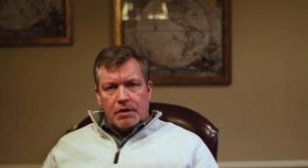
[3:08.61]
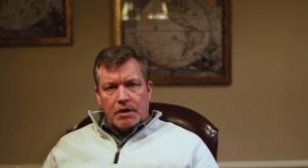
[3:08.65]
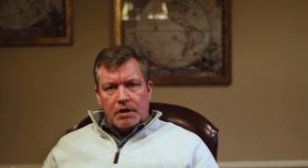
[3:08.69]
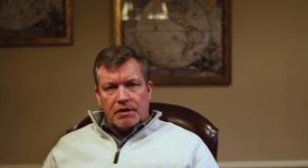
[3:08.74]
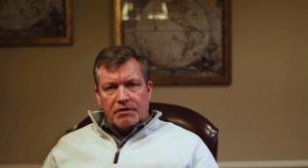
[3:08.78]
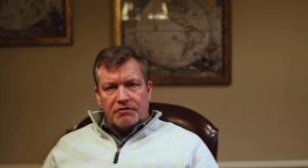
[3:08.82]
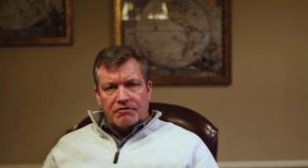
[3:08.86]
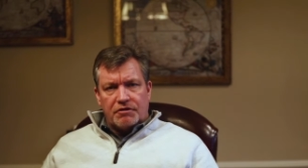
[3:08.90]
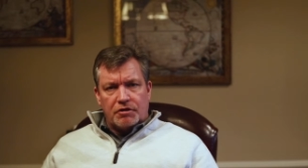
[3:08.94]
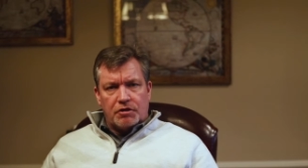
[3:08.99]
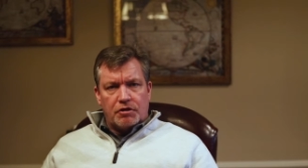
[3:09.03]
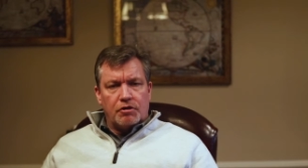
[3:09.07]

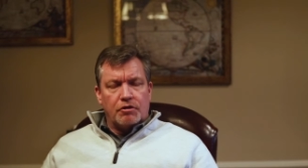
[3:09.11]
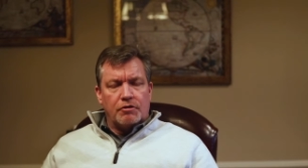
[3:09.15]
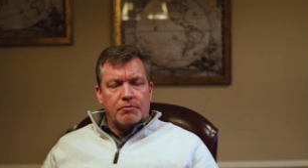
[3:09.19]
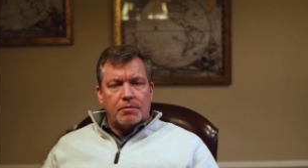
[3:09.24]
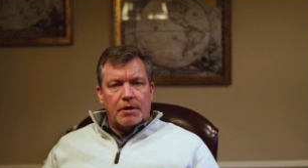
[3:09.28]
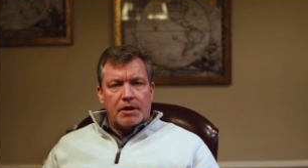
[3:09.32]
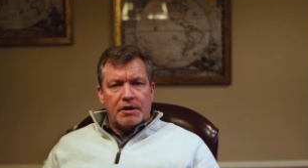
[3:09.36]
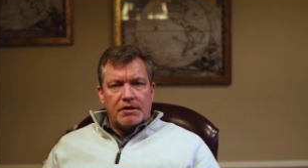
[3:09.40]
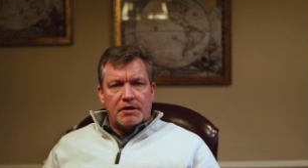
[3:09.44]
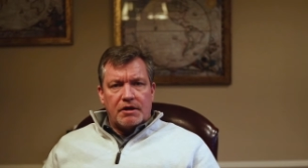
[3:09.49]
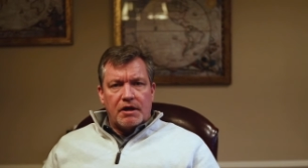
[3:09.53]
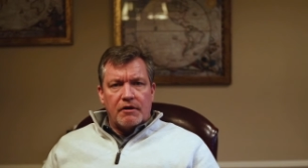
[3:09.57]
uh, secured
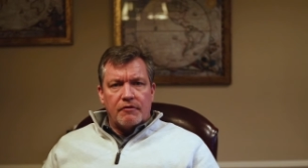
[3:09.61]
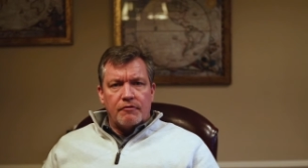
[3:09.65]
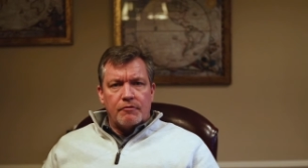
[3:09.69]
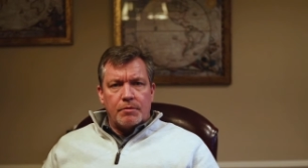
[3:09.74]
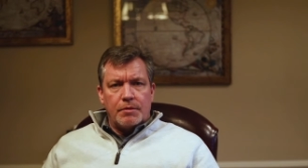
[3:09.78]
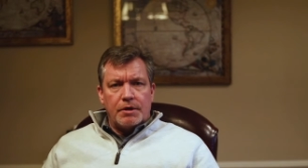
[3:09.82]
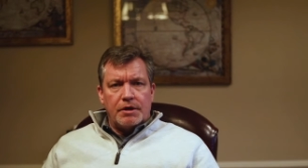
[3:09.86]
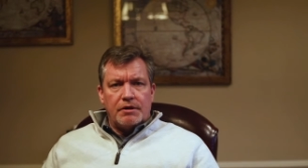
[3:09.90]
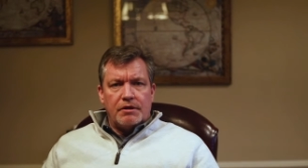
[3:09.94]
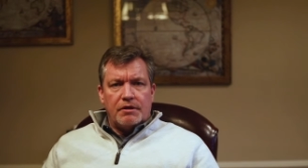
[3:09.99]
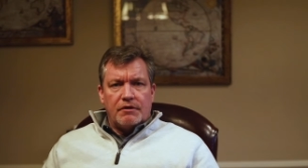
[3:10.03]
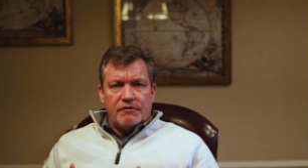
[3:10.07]
by the
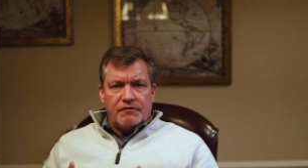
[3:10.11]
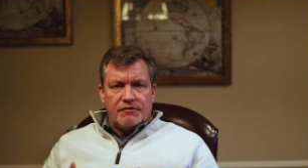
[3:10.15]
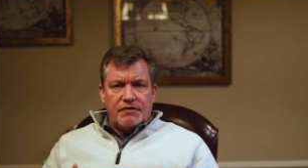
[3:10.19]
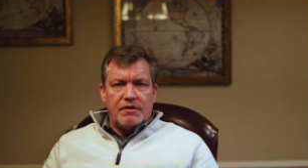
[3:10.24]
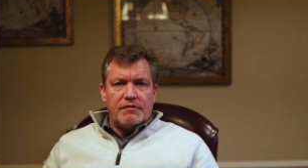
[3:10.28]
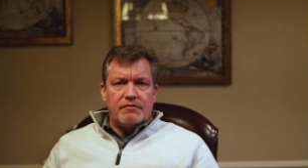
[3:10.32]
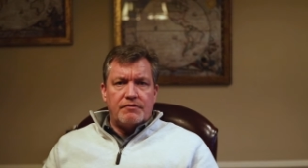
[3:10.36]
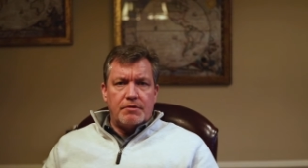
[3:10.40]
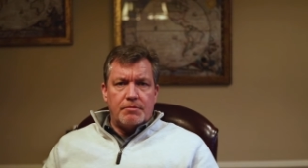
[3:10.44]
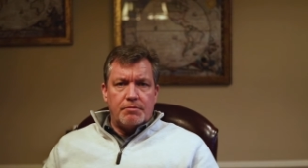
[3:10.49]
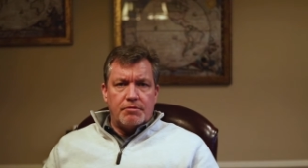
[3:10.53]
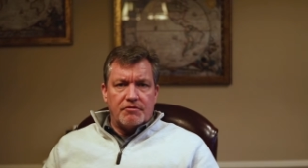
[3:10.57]
government and
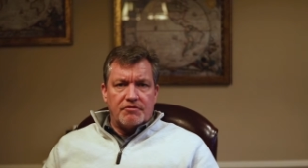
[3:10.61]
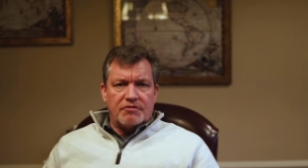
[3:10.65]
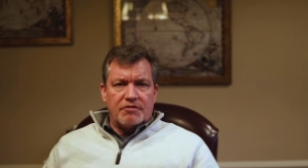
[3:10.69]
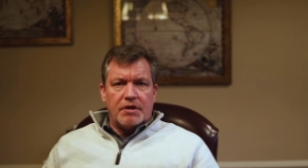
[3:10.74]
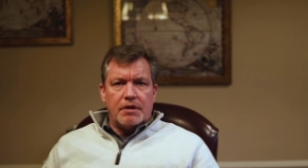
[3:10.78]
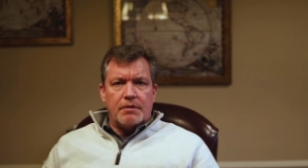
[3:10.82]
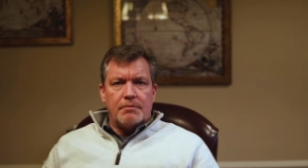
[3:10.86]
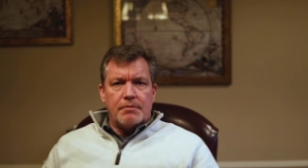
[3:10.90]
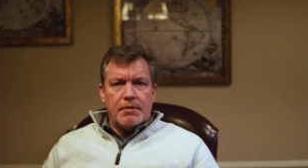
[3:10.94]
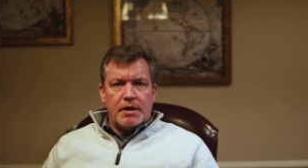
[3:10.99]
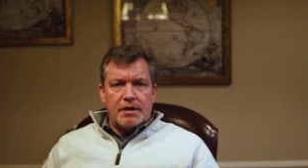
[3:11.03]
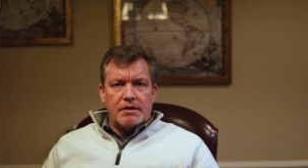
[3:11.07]

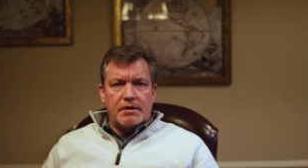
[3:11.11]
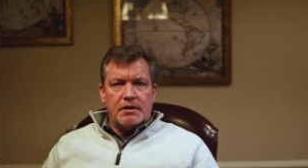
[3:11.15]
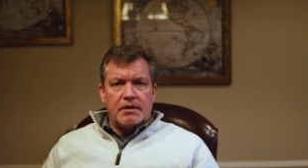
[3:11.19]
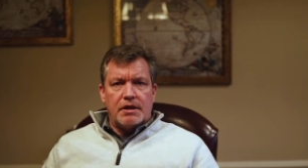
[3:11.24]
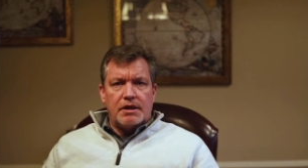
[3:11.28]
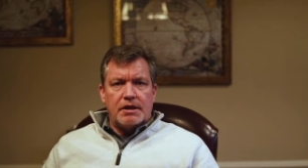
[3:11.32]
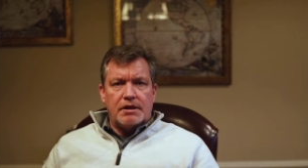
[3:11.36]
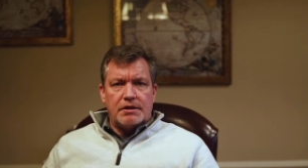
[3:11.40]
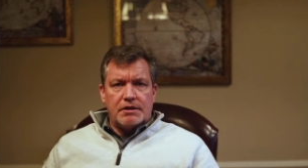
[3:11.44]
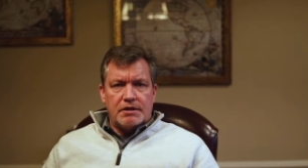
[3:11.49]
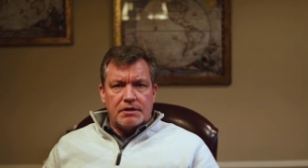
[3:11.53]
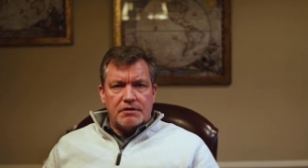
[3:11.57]
50% by the
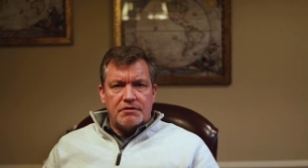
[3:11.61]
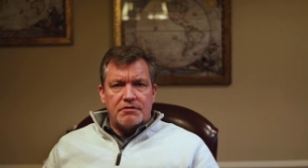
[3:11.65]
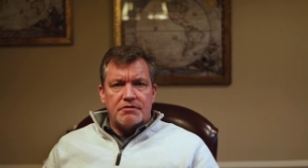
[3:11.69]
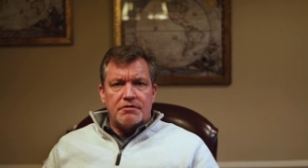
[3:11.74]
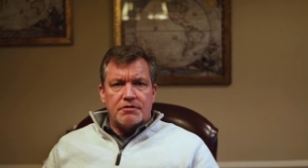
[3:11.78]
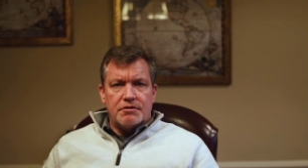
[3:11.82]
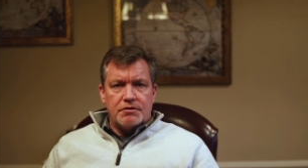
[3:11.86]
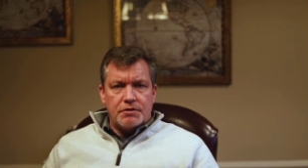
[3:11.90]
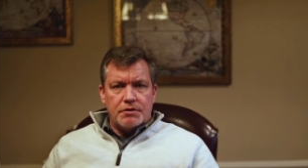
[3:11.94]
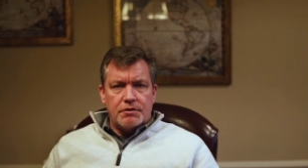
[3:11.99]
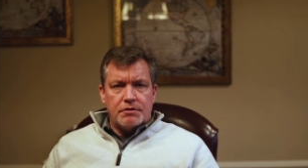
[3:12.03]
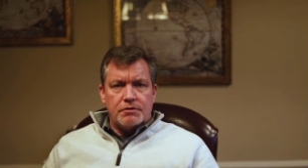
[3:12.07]
lending
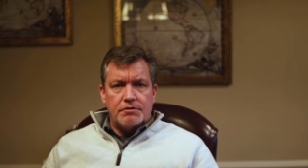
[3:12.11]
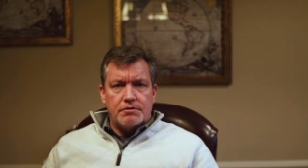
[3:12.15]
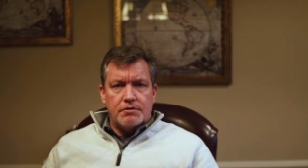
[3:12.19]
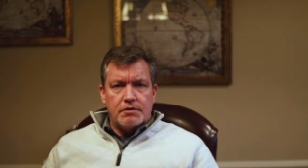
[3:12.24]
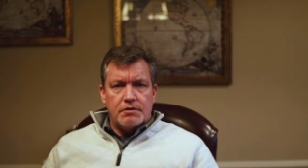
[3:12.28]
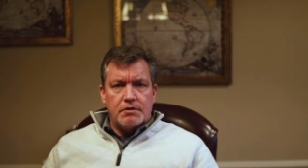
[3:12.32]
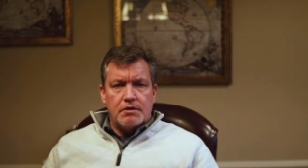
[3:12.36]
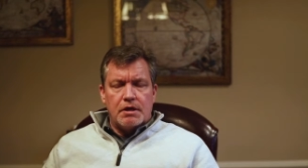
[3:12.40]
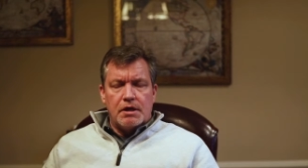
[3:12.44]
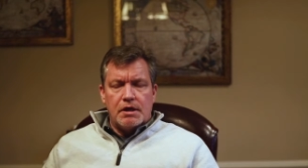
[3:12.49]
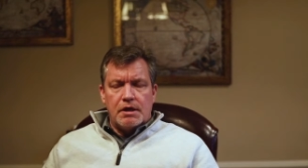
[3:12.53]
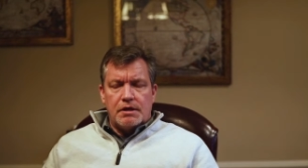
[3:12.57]
institution.